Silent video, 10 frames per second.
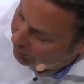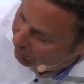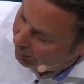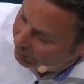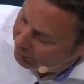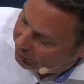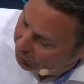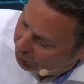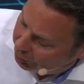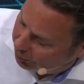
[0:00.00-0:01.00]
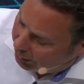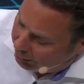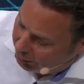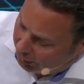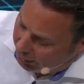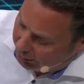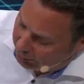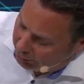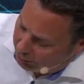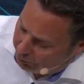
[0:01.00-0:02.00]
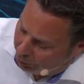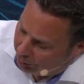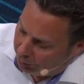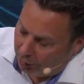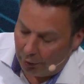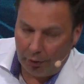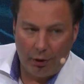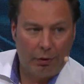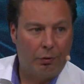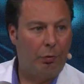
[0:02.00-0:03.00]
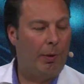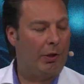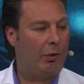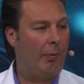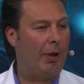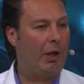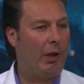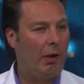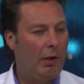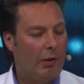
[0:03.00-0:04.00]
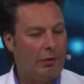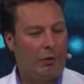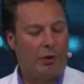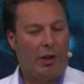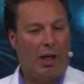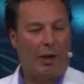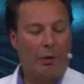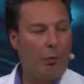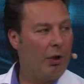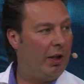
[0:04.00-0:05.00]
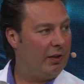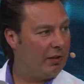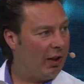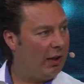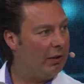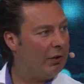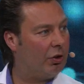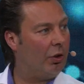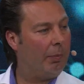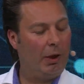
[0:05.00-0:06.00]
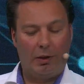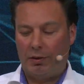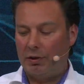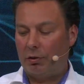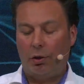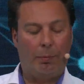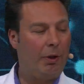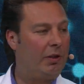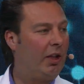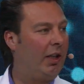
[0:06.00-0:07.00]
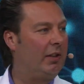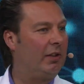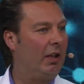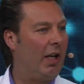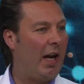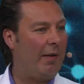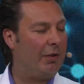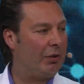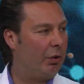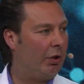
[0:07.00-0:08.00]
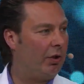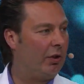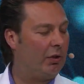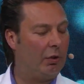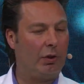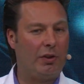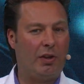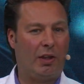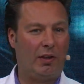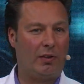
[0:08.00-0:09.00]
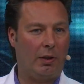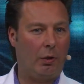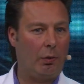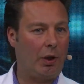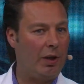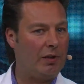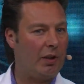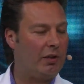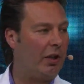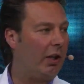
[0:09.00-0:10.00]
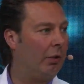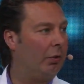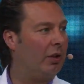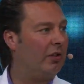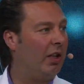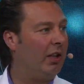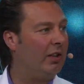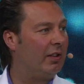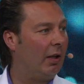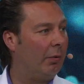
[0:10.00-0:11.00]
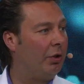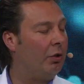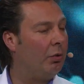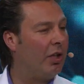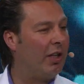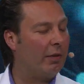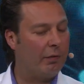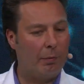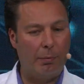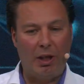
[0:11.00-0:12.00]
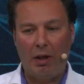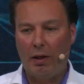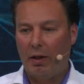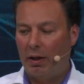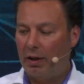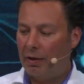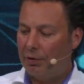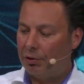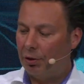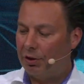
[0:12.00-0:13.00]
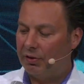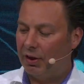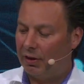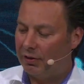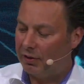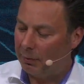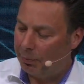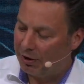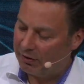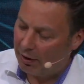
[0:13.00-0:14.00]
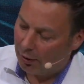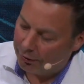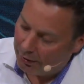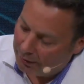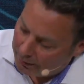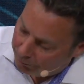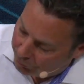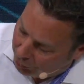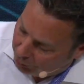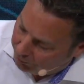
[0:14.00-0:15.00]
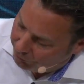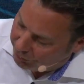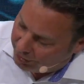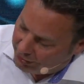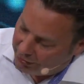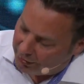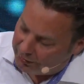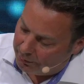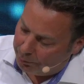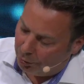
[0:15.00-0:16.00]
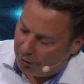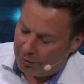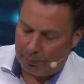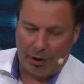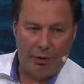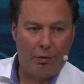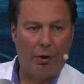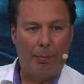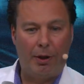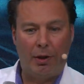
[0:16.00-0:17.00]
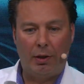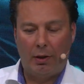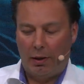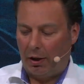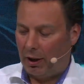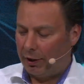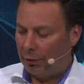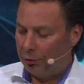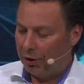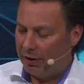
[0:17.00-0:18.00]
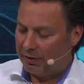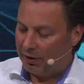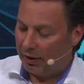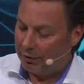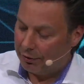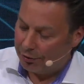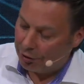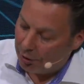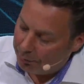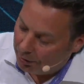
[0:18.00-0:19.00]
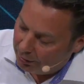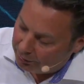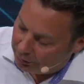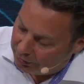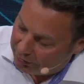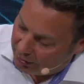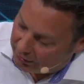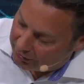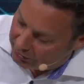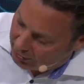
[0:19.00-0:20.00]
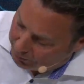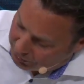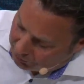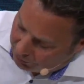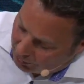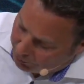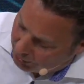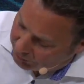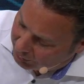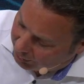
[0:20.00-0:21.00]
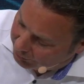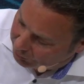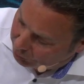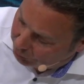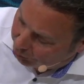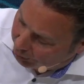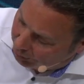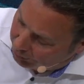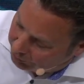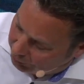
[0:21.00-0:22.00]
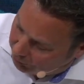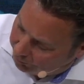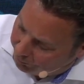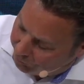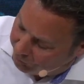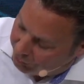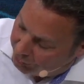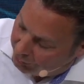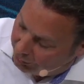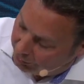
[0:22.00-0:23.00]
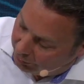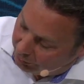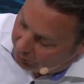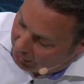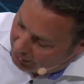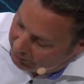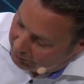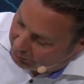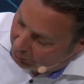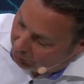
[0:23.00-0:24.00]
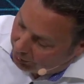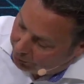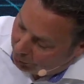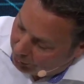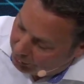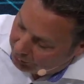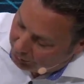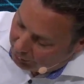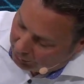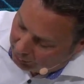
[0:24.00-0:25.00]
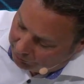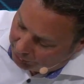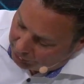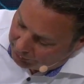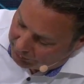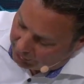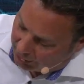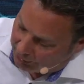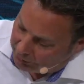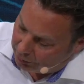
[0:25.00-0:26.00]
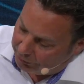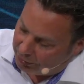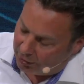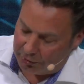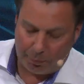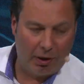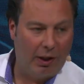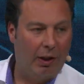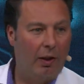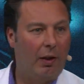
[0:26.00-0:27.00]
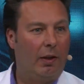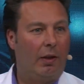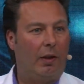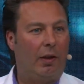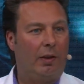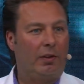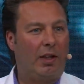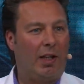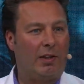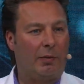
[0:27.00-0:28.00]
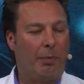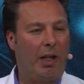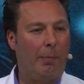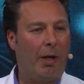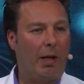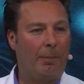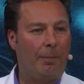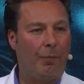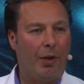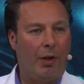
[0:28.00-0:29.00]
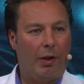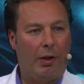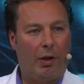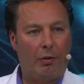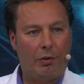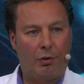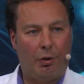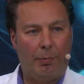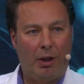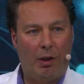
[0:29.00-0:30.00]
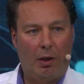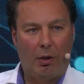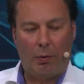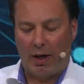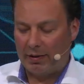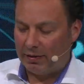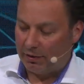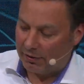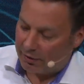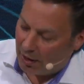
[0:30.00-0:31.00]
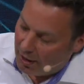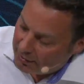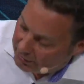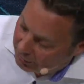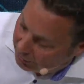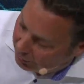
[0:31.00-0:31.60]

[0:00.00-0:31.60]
And this newest one I can import now to my terminal. So the agrirouter has done his job. This terminal takes every 30 seconds a look inside the agrirouter and say, is there a new data for me? And every 30 seconds it picks it out. Now the data is imported by the terminal. Agrirouter has done his job. So these are the steps the farmer has to do. So the task is now imported and we can start it. So we just start the play button, and now the terminal runs this cast.